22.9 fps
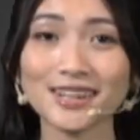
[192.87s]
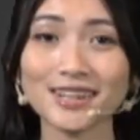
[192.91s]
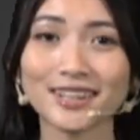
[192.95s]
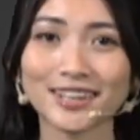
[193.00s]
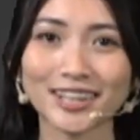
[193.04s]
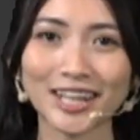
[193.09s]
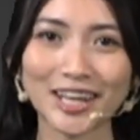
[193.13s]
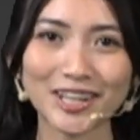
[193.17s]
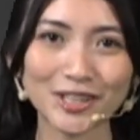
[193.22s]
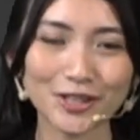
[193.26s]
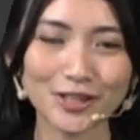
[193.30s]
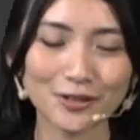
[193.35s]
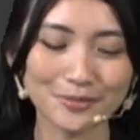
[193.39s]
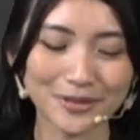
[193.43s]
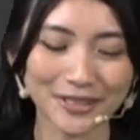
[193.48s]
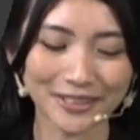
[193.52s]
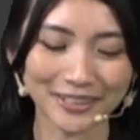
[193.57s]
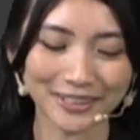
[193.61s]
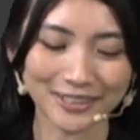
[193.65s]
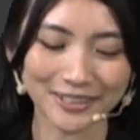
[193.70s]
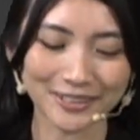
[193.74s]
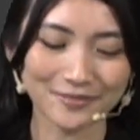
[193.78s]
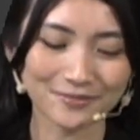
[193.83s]
Thank you,
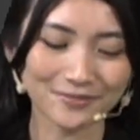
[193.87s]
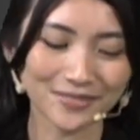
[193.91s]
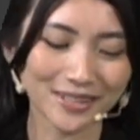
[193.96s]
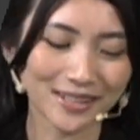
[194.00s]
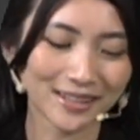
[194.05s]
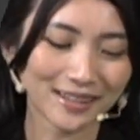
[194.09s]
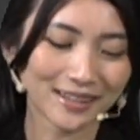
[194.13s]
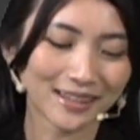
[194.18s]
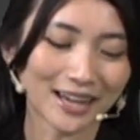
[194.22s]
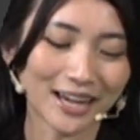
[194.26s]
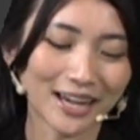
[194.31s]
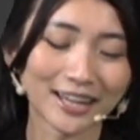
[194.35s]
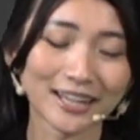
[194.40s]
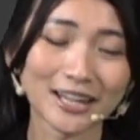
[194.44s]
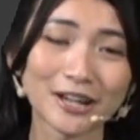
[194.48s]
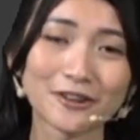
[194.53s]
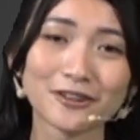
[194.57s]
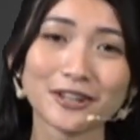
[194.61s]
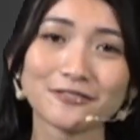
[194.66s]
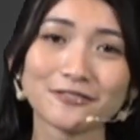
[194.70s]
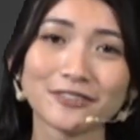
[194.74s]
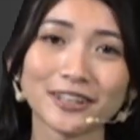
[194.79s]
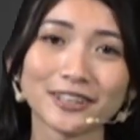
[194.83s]
Mick. I
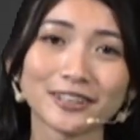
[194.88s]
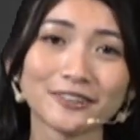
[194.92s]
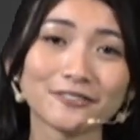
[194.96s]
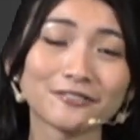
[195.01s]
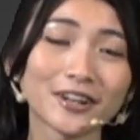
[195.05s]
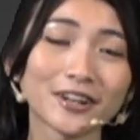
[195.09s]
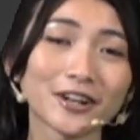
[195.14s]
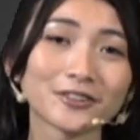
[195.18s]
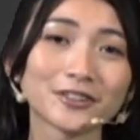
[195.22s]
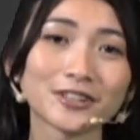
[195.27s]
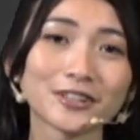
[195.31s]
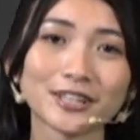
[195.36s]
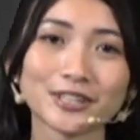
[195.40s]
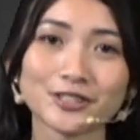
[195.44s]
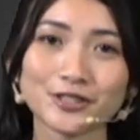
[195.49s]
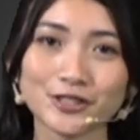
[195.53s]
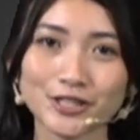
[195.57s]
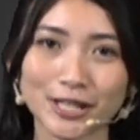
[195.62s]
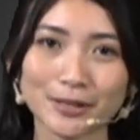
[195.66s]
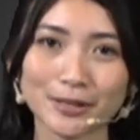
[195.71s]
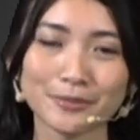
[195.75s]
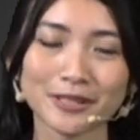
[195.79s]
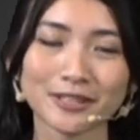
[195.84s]
now invite the founder and
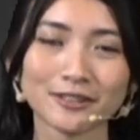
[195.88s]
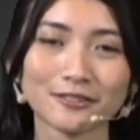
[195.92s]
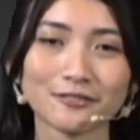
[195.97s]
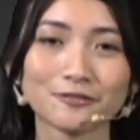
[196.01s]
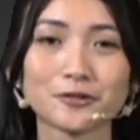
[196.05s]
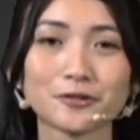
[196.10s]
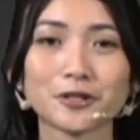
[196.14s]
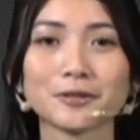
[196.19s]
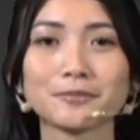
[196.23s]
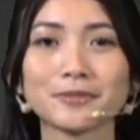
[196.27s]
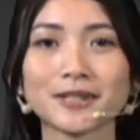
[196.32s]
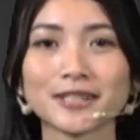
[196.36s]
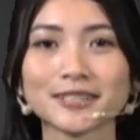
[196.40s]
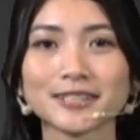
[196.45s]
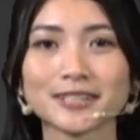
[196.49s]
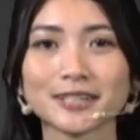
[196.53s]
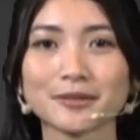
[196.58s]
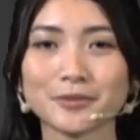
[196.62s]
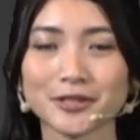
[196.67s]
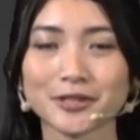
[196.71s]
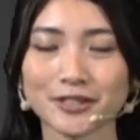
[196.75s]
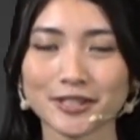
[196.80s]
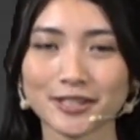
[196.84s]
chairman of Foreign Policy
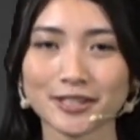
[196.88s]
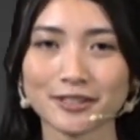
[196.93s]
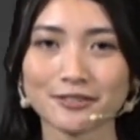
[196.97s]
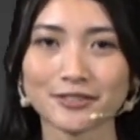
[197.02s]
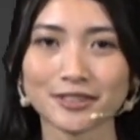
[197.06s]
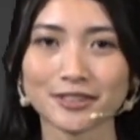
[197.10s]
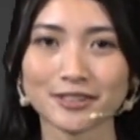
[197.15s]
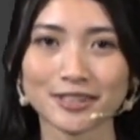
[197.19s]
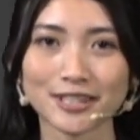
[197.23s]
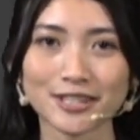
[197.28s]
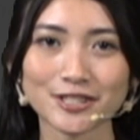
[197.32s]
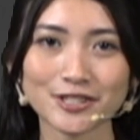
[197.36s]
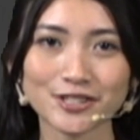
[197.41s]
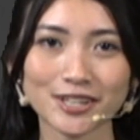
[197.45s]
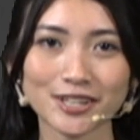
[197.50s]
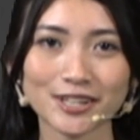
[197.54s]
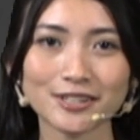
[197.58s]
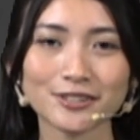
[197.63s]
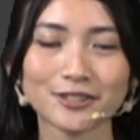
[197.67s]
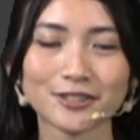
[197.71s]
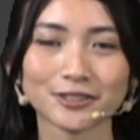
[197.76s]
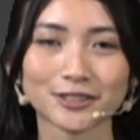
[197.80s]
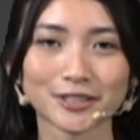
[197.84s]
Community of
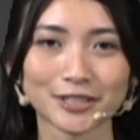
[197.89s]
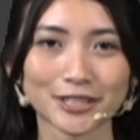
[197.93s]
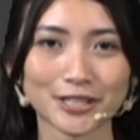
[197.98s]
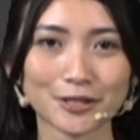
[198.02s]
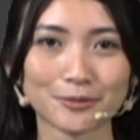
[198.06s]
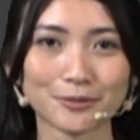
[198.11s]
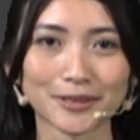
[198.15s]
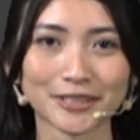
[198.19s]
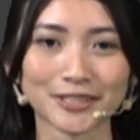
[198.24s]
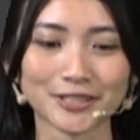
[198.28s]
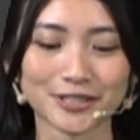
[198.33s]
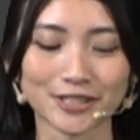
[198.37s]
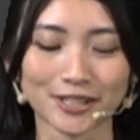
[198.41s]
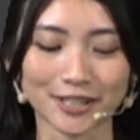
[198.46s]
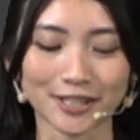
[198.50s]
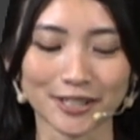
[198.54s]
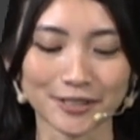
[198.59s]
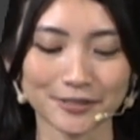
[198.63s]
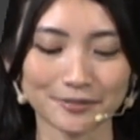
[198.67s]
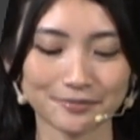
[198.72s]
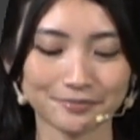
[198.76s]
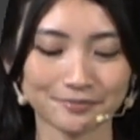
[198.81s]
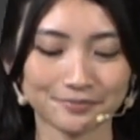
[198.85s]
Indonesia, Dr. Dino Patti Djalal.